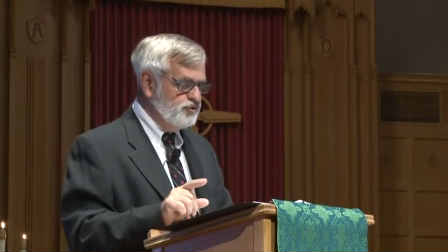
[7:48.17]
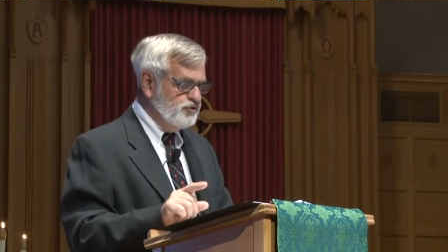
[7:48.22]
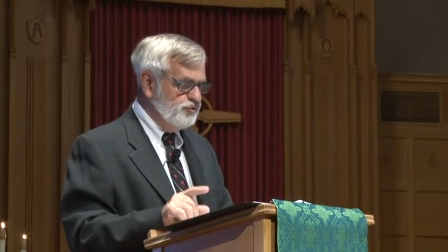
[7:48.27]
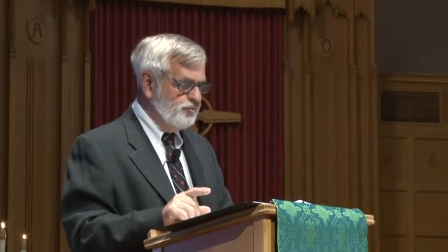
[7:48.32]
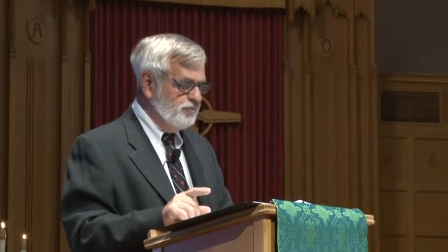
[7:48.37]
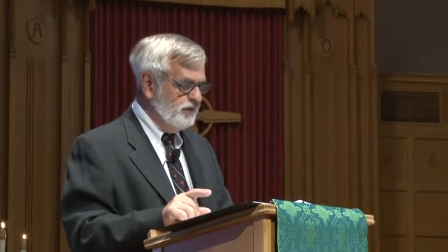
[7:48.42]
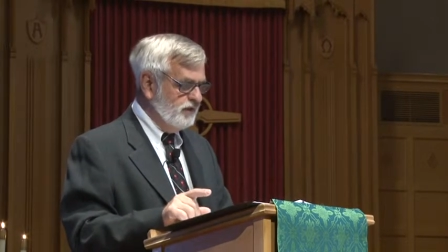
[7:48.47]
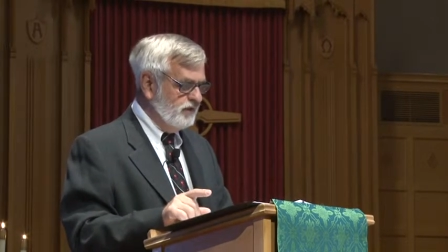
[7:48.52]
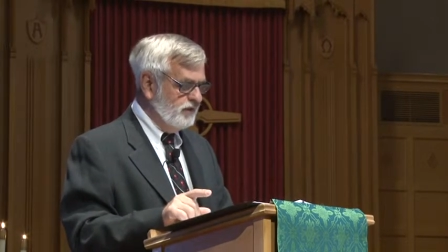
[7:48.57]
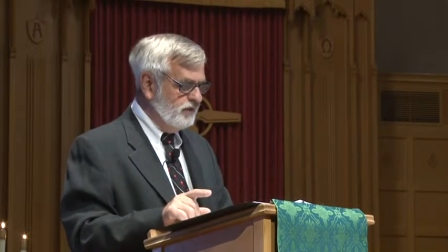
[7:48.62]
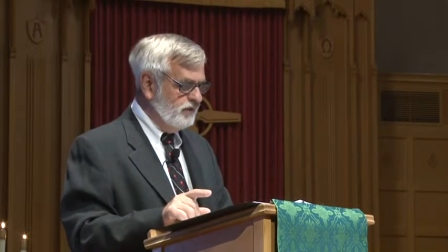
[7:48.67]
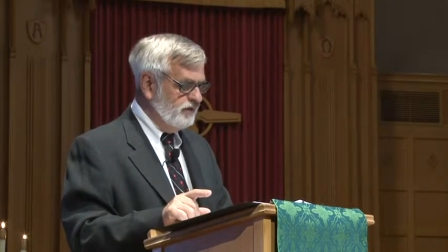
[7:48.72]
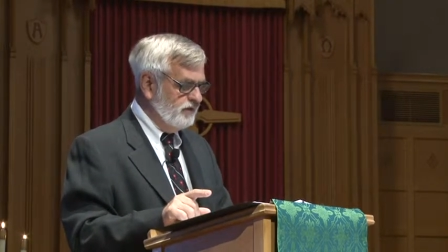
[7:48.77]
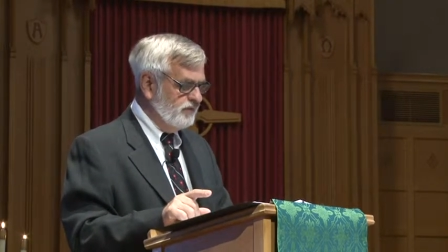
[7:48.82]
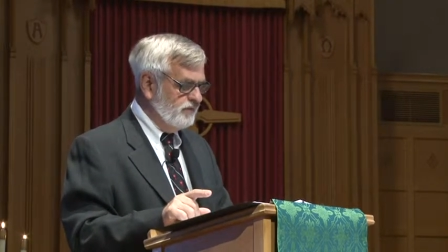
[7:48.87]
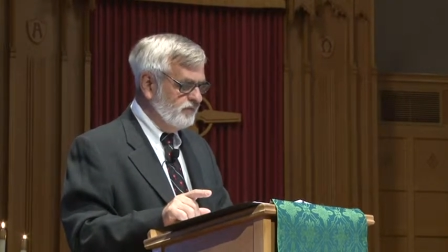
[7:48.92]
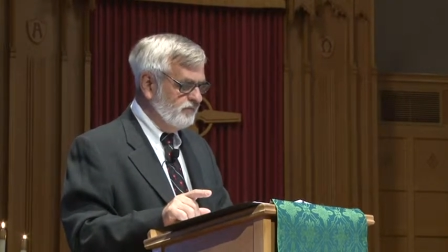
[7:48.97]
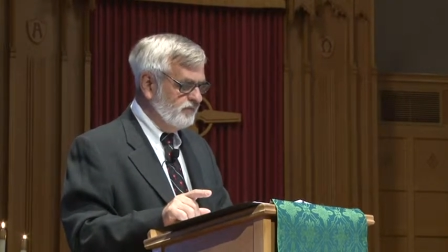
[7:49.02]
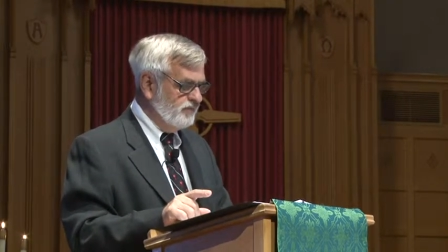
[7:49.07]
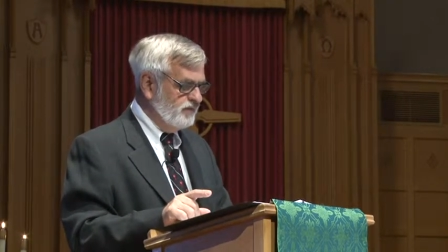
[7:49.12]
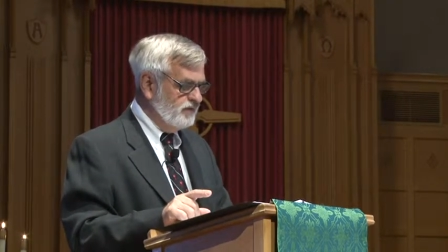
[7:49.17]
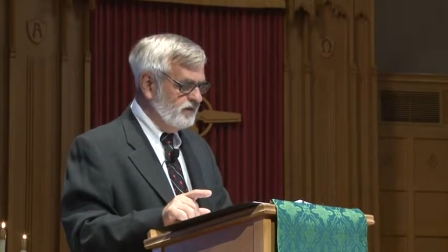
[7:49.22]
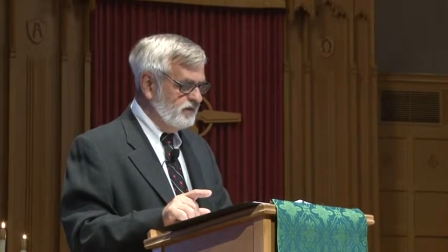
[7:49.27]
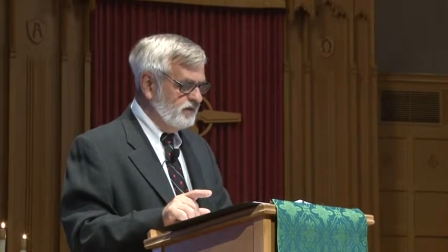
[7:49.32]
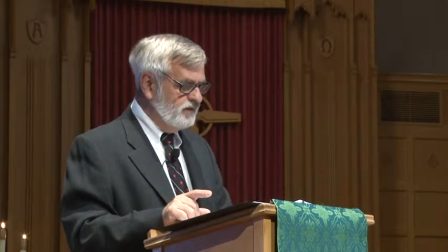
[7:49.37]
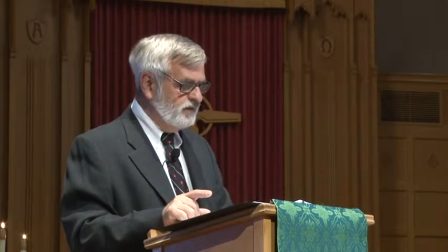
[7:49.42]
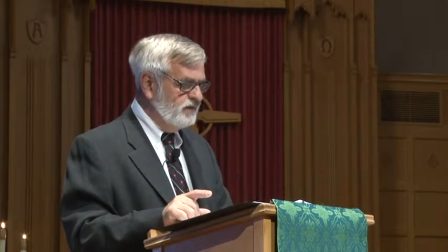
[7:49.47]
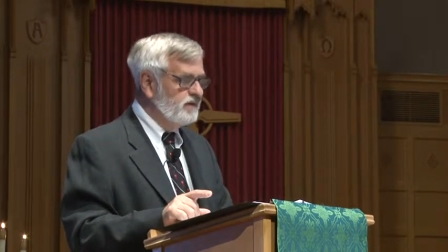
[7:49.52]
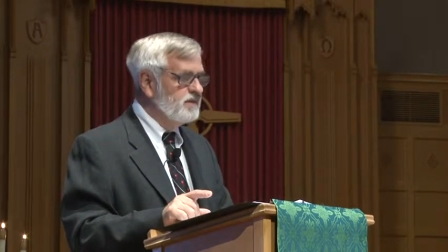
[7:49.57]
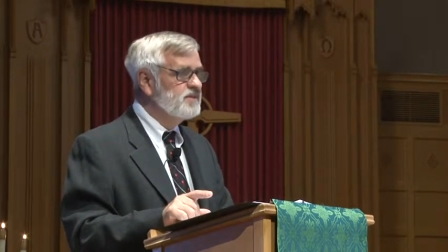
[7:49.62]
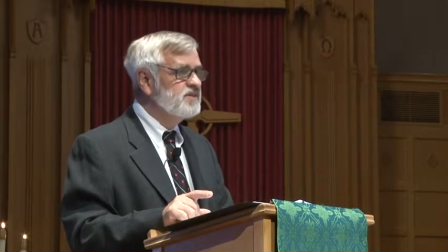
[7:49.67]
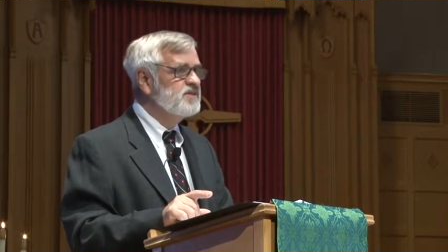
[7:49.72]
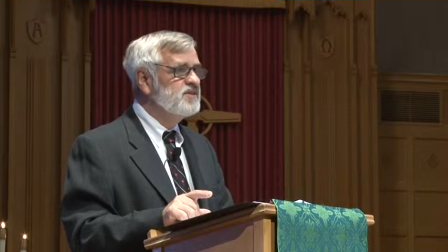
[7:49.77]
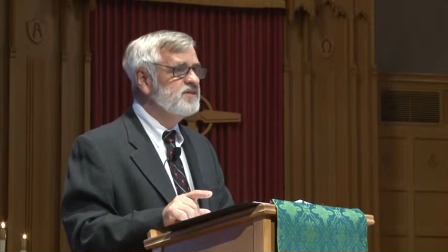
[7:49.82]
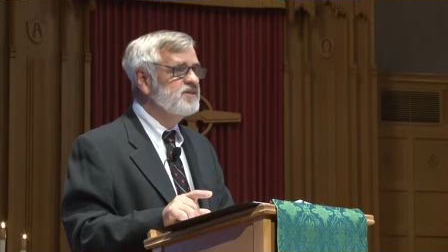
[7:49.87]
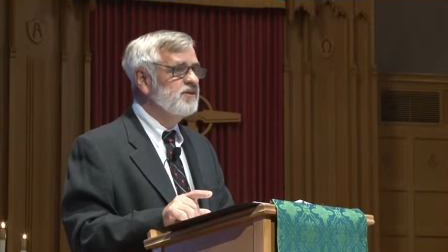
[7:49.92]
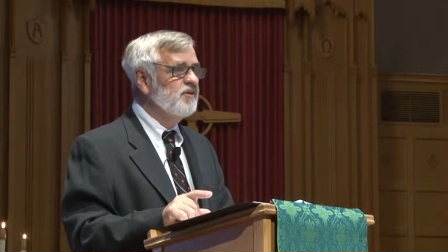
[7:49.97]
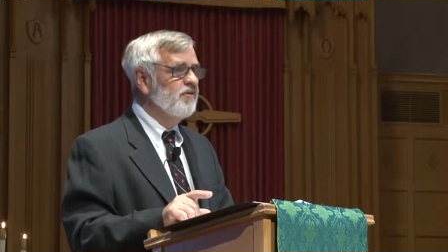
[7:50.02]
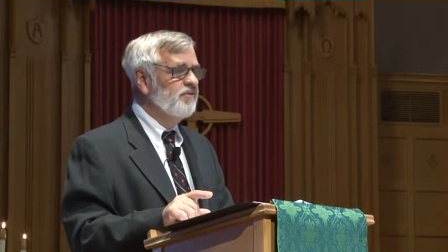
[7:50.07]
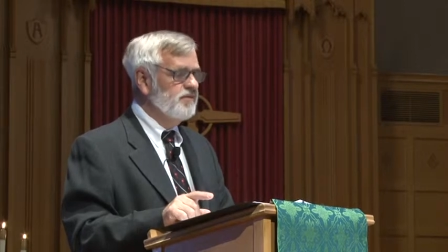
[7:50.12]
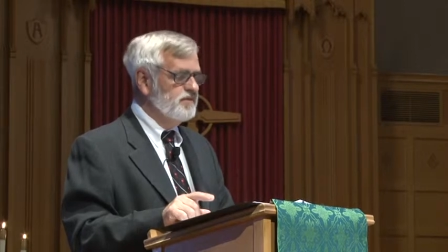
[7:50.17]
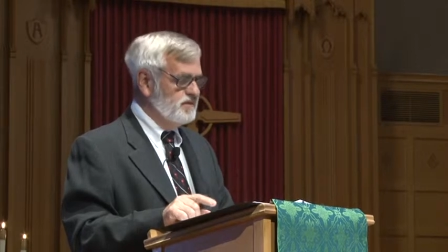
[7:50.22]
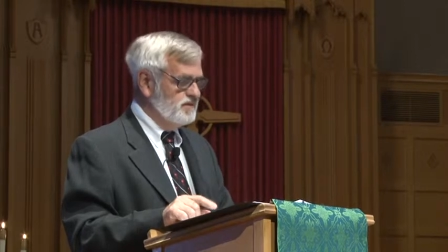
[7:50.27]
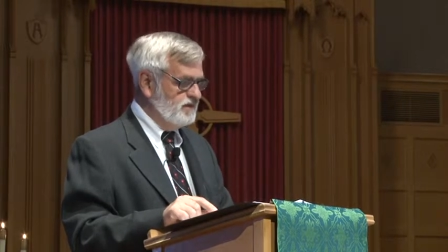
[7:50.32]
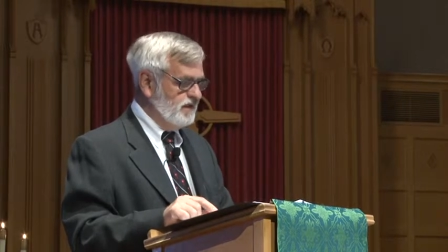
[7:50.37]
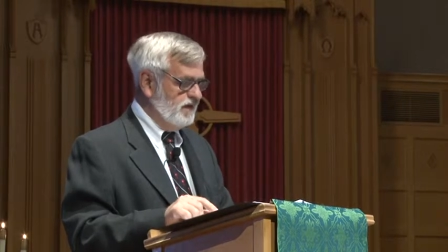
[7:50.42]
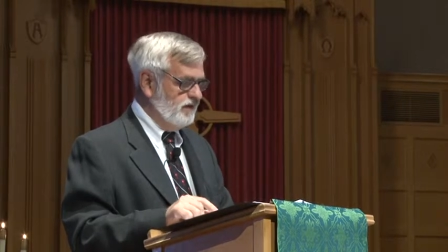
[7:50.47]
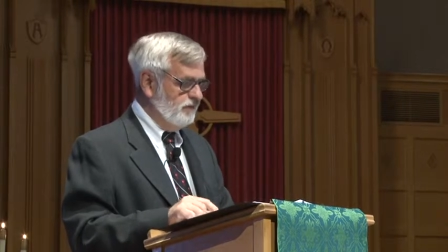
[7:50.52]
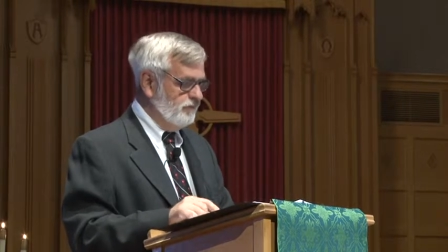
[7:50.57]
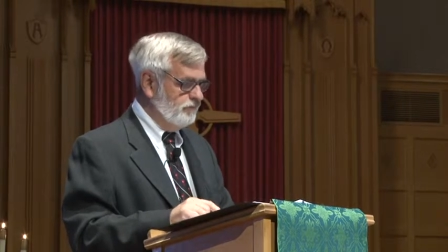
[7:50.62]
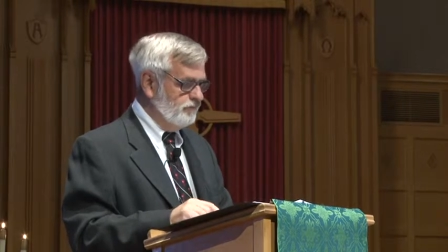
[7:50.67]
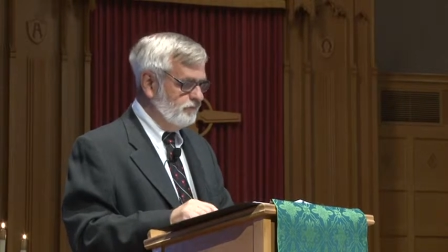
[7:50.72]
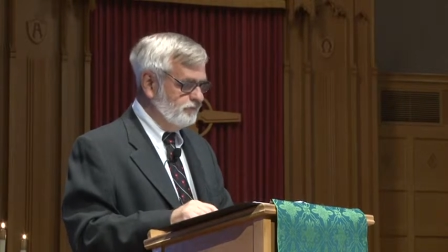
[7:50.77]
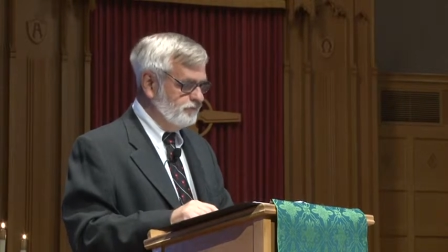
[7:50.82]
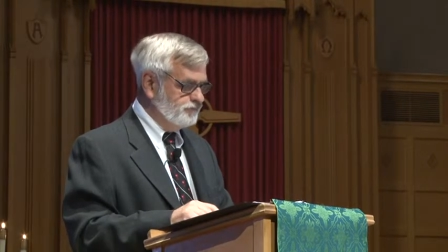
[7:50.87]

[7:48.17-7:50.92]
to be, is still the same.